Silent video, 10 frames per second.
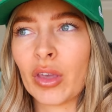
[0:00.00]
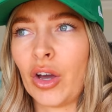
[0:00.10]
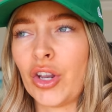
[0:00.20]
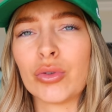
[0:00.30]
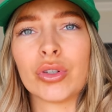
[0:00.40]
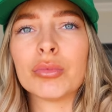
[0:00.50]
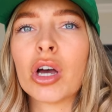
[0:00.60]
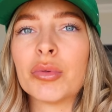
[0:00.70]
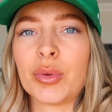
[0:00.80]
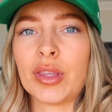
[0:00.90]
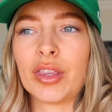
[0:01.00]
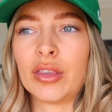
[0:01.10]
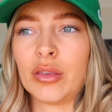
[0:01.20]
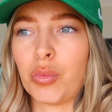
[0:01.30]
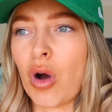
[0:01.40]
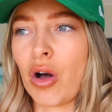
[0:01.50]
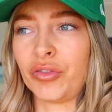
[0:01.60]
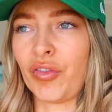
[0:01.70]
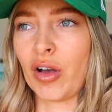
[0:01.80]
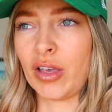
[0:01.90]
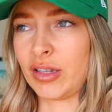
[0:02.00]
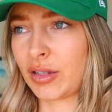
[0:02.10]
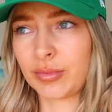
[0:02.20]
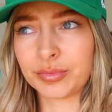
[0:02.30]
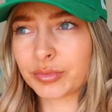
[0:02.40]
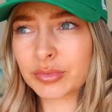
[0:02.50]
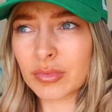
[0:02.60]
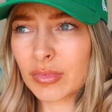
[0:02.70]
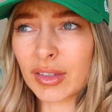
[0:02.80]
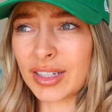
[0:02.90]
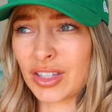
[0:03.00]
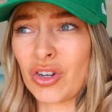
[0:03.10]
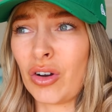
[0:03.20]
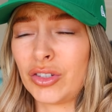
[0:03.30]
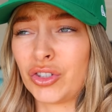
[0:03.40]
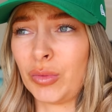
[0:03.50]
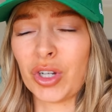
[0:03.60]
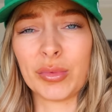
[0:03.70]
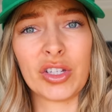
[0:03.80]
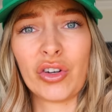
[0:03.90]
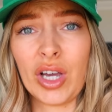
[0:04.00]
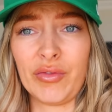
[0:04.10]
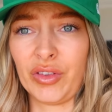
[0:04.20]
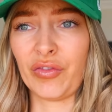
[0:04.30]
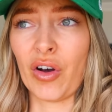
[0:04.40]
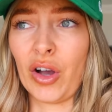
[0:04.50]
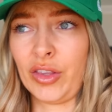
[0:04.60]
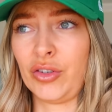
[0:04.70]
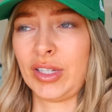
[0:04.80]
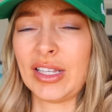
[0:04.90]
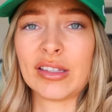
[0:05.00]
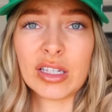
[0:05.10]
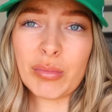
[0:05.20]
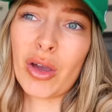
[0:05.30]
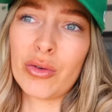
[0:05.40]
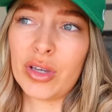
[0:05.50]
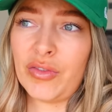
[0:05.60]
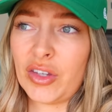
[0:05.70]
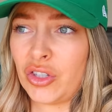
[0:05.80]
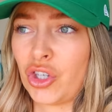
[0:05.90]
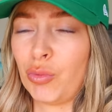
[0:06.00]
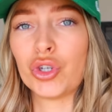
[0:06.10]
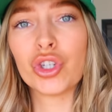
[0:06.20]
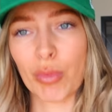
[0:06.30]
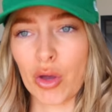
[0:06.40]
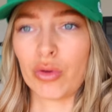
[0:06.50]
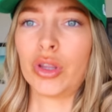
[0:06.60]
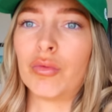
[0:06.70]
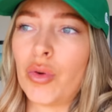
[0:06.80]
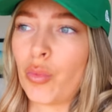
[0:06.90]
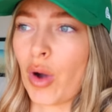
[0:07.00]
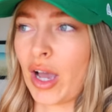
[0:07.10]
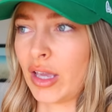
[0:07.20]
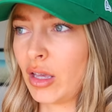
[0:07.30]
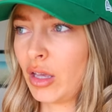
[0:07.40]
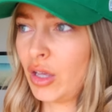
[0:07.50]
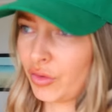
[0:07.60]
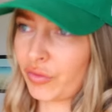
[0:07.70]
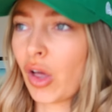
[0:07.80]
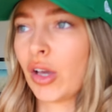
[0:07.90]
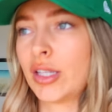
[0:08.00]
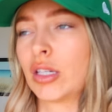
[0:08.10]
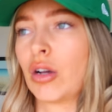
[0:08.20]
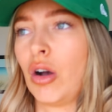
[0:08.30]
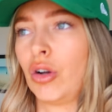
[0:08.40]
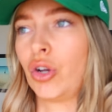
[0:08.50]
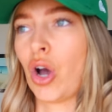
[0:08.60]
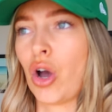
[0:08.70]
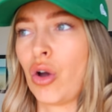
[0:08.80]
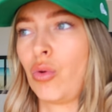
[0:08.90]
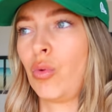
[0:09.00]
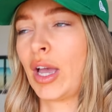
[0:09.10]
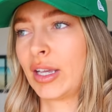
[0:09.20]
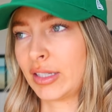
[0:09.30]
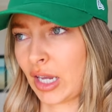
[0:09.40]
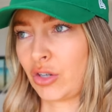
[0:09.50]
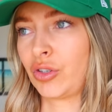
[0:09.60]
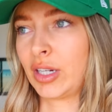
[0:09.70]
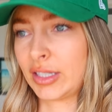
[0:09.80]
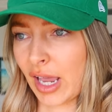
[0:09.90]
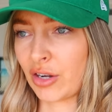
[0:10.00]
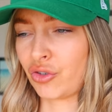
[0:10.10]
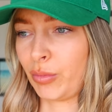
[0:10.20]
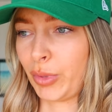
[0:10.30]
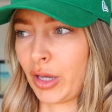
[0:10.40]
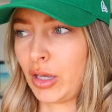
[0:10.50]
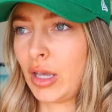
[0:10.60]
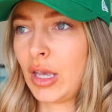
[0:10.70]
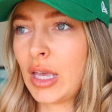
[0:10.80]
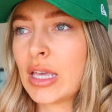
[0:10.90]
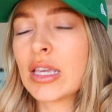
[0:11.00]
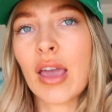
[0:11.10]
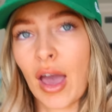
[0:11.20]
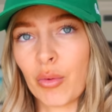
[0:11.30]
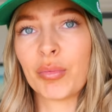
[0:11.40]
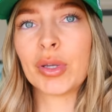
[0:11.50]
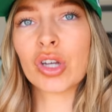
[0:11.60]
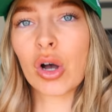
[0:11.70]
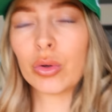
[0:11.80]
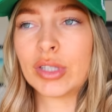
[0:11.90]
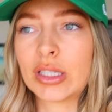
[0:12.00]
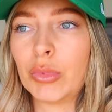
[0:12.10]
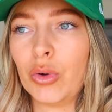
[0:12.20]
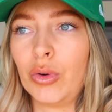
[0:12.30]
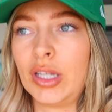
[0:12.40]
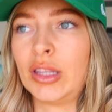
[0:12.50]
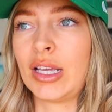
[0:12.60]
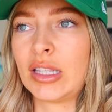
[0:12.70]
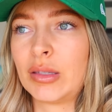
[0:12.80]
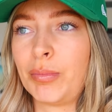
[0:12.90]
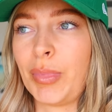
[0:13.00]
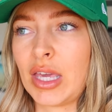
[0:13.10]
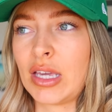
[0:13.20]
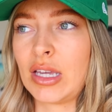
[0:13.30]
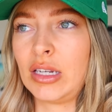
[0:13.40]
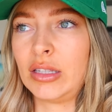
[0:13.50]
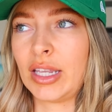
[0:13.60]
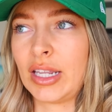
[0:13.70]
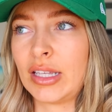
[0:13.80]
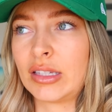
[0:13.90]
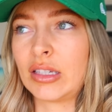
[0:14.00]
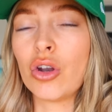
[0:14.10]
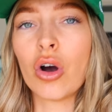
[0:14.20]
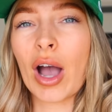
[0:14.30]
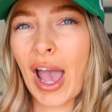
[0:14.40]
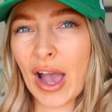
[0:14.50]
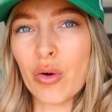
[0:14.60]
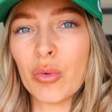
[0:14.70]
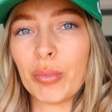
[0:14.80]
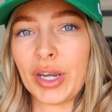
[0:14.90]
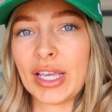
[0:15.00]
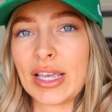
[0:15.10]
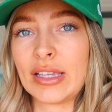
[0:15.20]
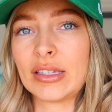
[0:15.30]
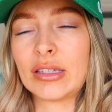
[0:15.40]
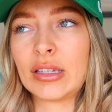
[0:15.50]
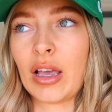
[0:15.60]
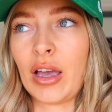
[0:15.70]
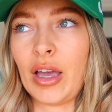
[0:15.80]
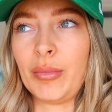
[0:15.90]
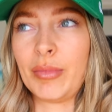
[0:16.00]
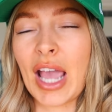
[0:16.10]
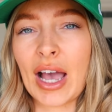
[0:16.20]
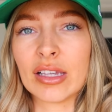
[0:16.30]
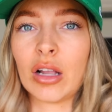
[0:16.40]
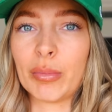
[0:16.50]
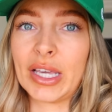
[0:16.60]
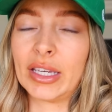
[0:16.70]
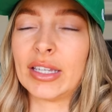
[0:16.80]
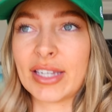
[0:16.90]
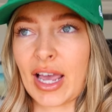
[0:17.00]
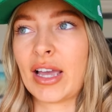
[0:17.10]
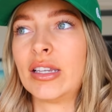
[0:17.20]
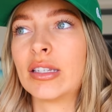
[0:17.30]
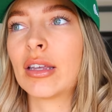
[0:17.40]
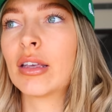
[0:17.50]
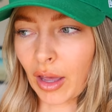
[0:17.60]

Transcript: I know sometimes with wildfires, sometimes it's not even the fire that does it, it's the smoke. If there's too much smoke on the runway, flights can't go, etc., etc. But yeah, we've been told this morning that it's not out, but it is, it has like been contained.